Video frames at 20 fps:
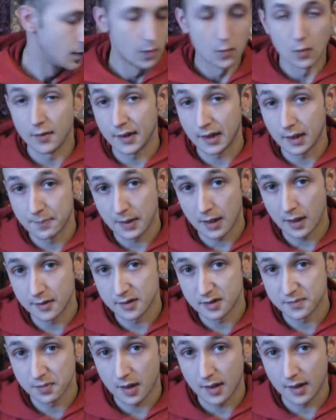One thing about
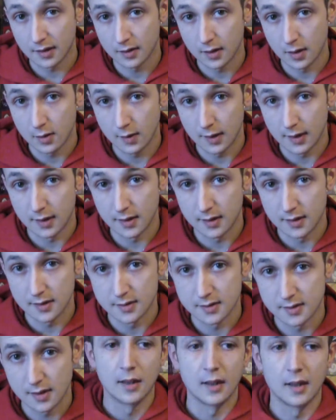this product though
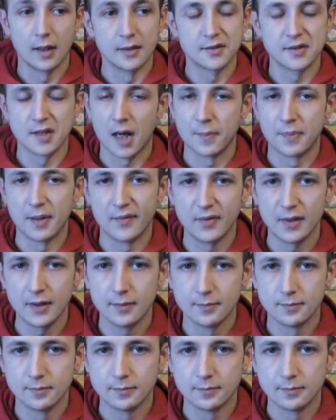is it's top heavy,